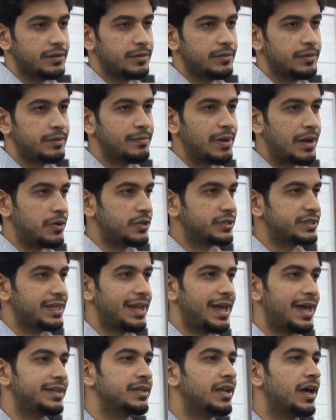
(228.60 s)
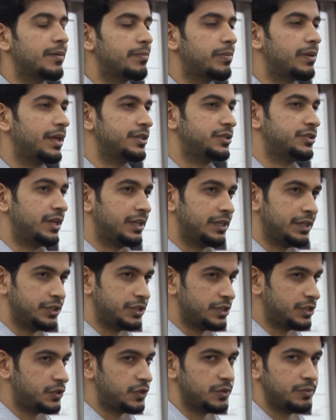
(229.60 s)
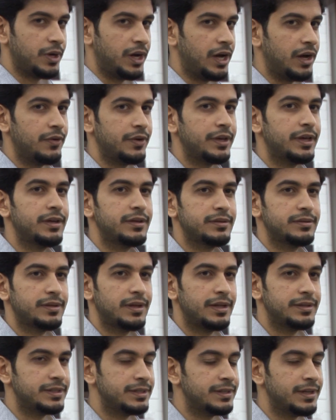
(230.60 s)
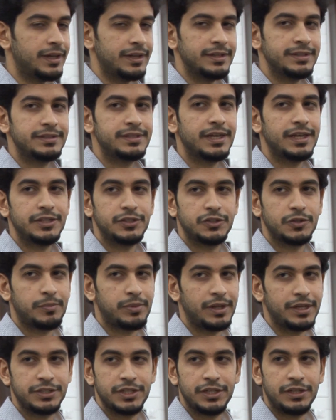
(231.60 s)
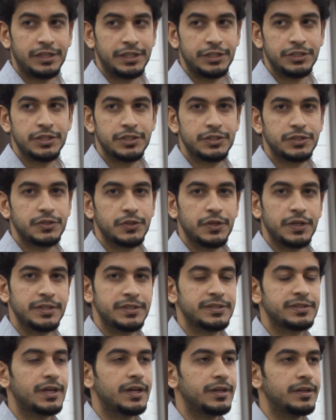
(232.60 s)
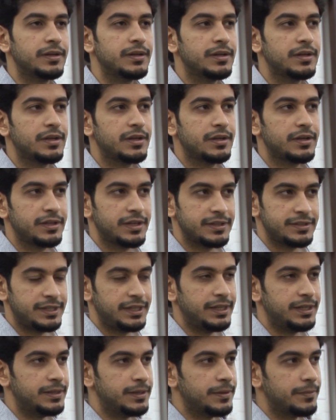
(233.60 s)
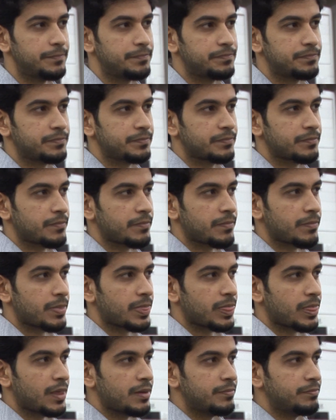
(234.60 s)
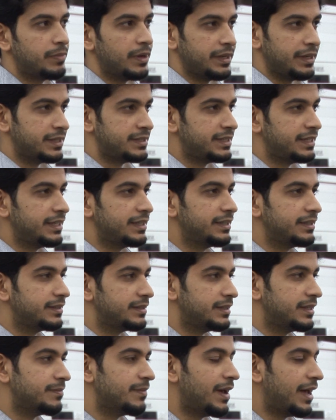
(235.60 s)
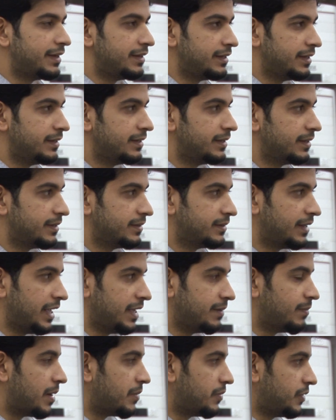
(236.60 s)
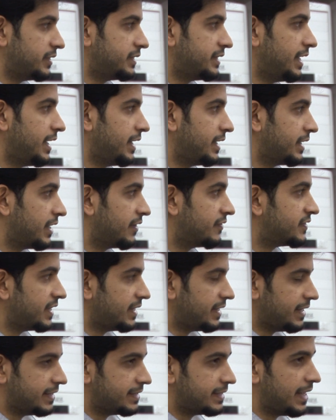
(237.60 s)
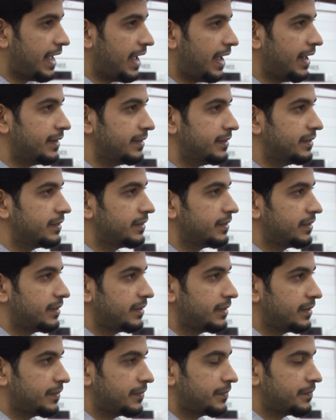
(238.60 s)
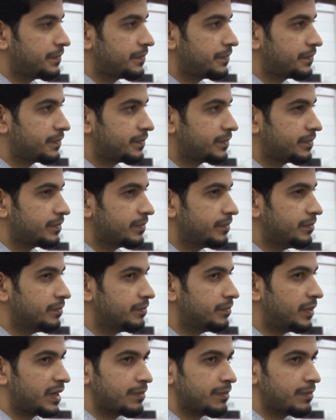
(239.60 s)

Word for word: Imam Hussein had not pledged allegiance to Muawiyah and did not intend to pledge allegiance to his son, Yazid. But Yazid demanded that Imam Hussein gives in his hand. But